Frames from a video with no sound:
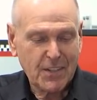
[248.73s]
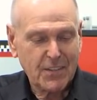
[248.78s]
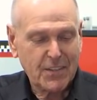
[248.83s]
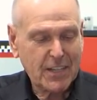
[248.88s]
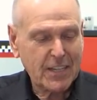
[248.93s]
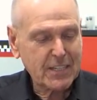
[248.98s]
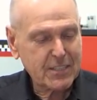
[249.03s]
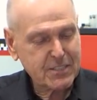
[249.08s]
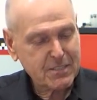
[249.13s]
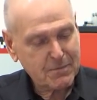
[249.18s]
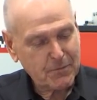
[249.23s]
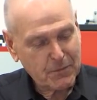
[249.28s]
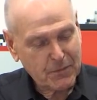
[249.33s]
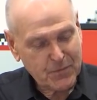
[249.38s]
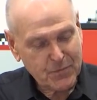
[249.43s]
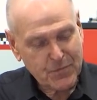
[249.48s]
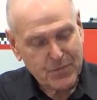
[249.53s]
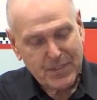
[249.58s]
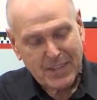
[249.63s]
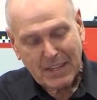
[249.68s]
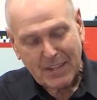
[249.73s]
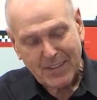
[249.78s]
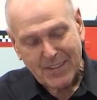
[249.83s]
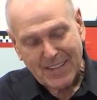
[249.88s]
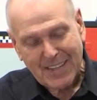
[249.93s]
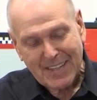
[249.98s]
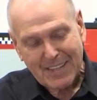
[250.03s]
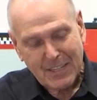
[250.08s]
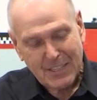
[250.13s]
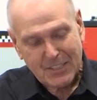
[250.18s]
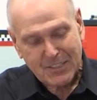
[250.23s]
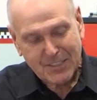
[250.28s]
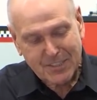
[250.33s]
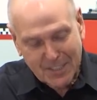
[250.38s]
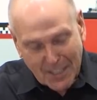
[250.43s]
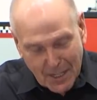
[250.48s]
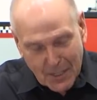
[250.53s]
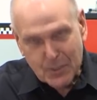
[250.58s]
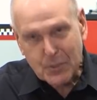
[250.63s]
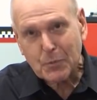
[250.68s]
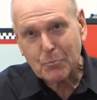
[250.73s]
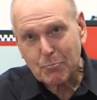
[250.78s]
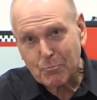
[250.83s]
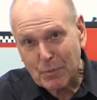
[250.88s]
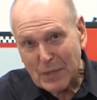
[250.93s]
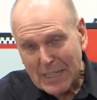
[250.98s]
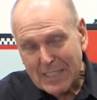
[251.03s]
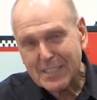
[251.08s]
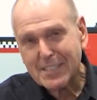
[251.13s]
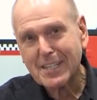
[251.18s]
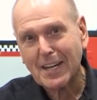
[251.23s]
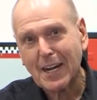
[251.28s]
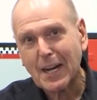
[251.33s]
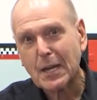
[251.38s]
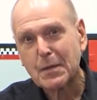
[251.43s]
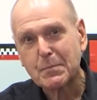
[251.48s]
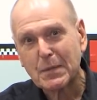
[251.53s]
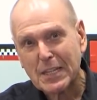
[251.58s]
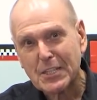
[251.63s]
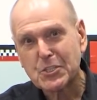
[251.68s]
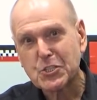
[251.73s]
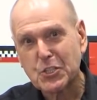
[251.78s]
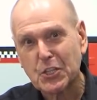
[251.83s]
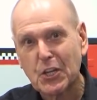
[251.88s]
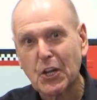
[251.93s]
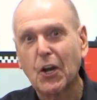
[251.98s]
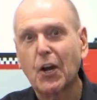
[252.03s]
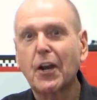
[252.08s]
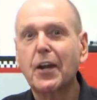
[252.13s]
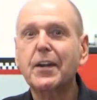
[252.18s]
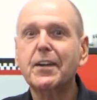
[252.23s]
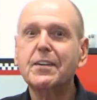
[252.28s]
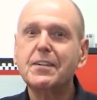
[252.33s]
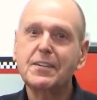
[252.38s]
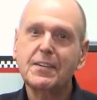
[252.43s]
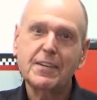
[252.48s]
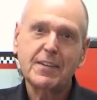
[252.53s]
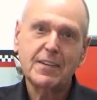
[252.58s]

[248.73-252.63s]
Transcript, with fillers: They send big-time EGR